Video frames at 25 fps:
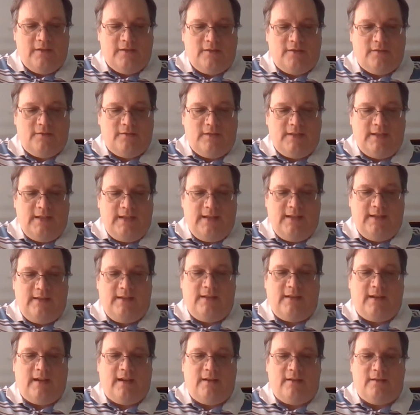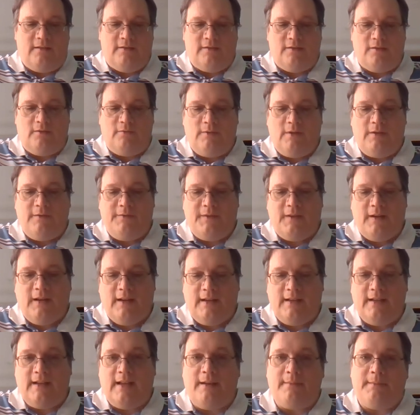So welfare
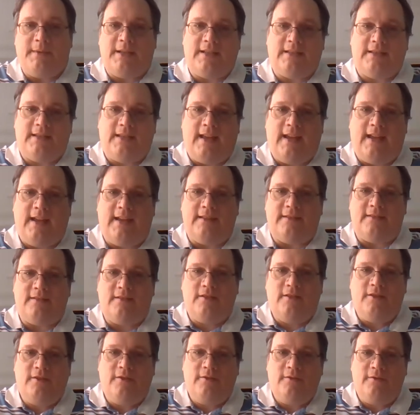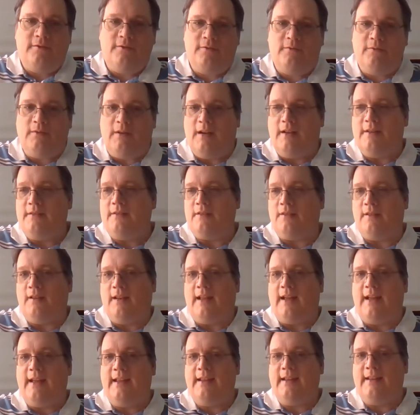economics has two
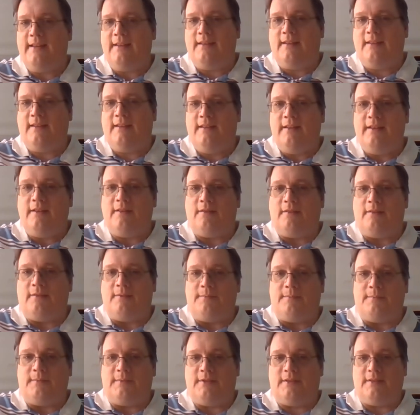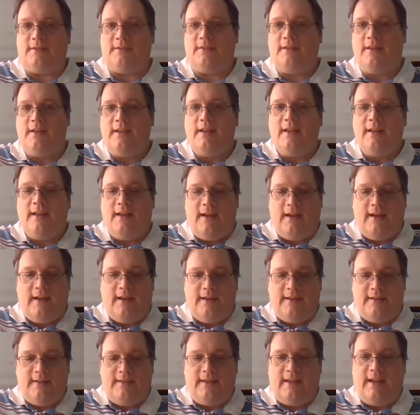underlying theorems
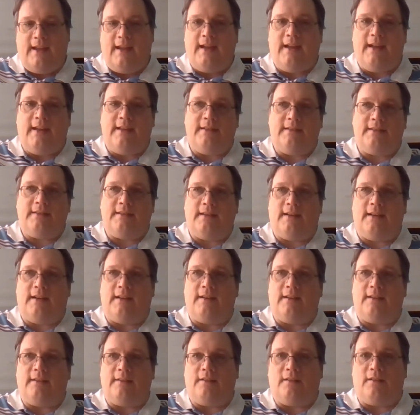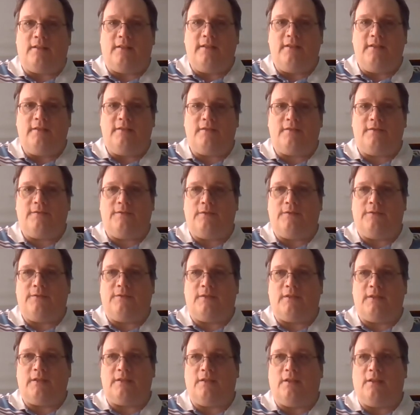that are useful
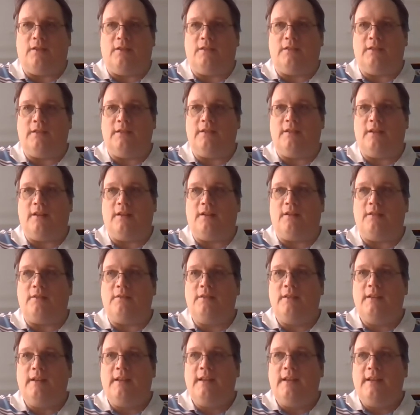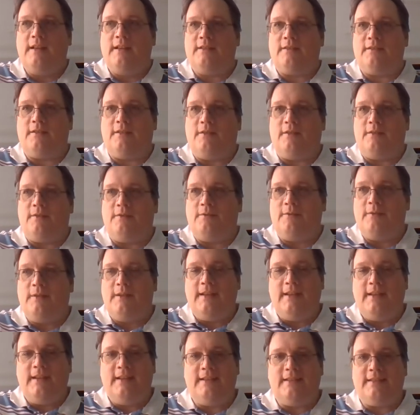for us all to know. So
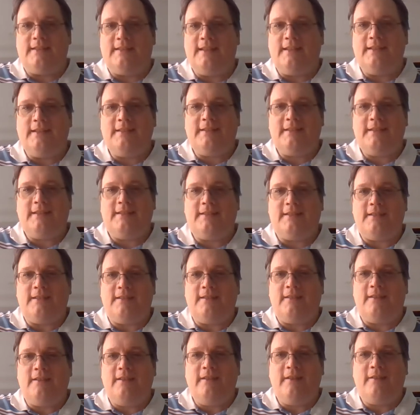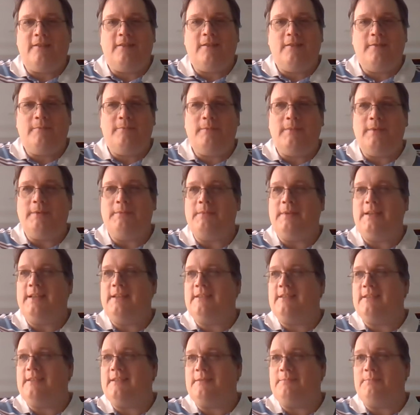in the sense that it's a theorem, it
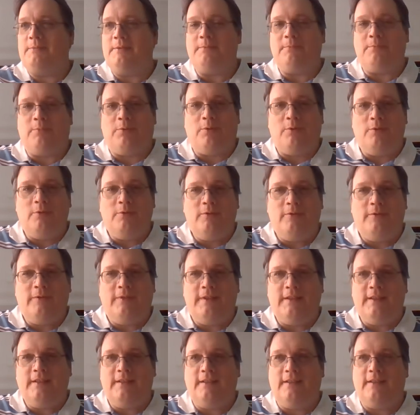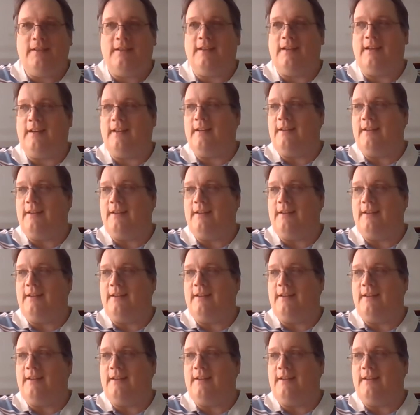means it's been proven.